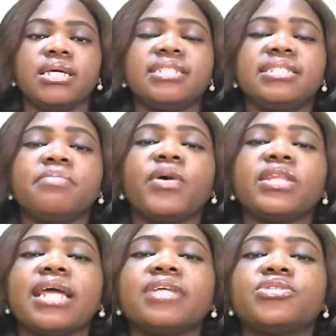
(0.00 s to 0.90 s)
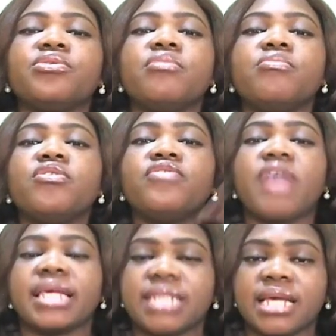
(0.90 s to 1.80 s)
It's important to remove
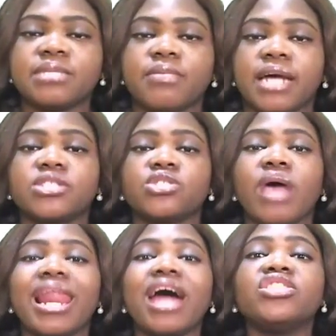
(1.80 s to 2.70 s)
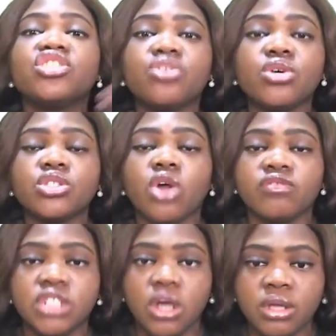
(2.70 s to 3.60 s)
excess plants to allow the growth
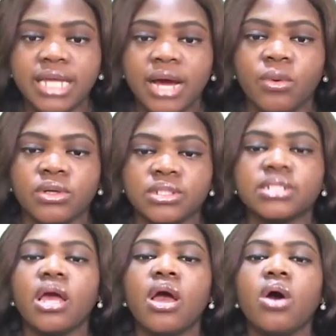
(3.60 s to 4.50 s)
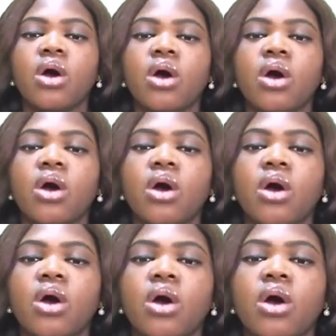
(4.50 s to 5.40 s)
of the other ones. Okay,
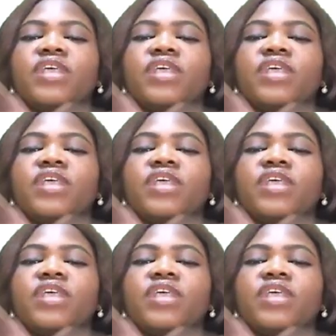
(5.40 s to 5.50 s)
so